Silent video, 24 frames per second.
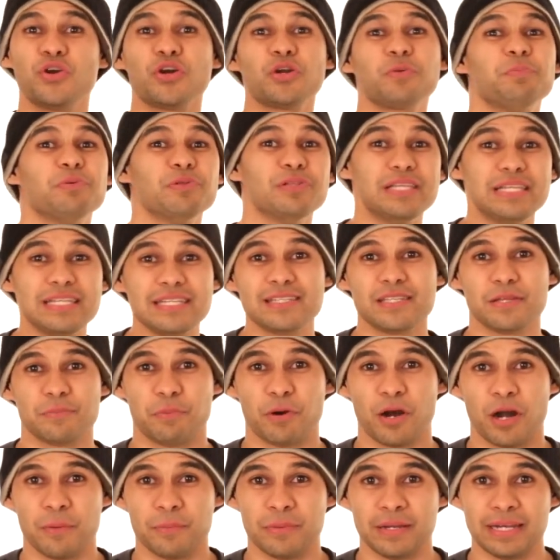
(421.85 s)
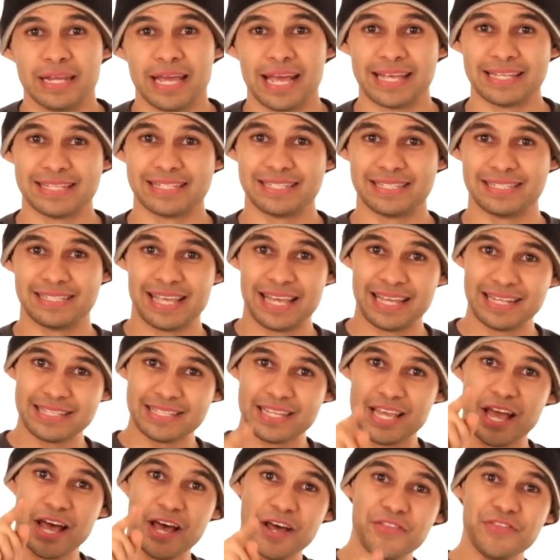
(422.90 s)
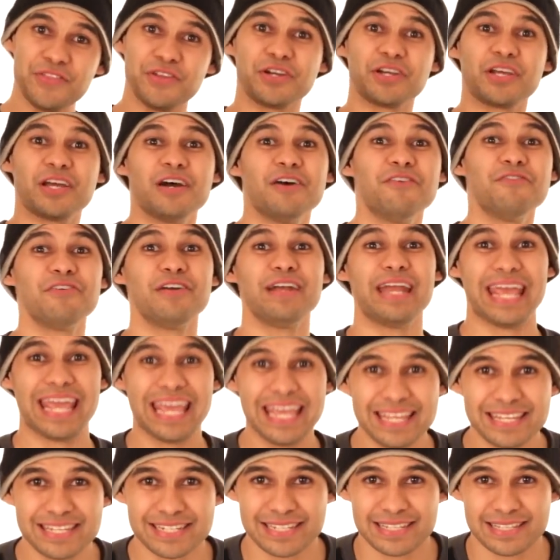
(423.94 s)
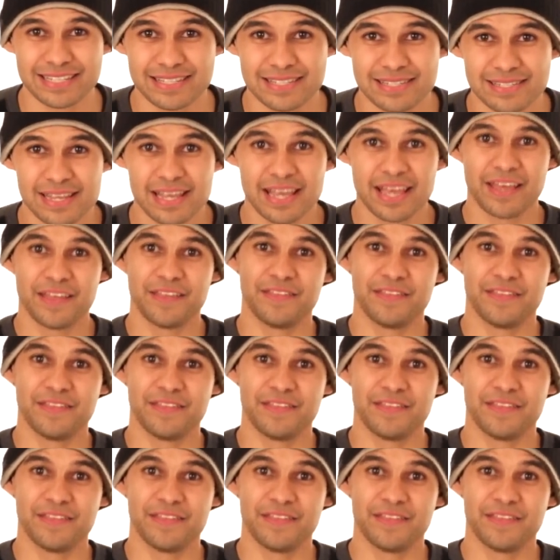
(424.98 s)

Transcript: York Police Department has sent undercover agents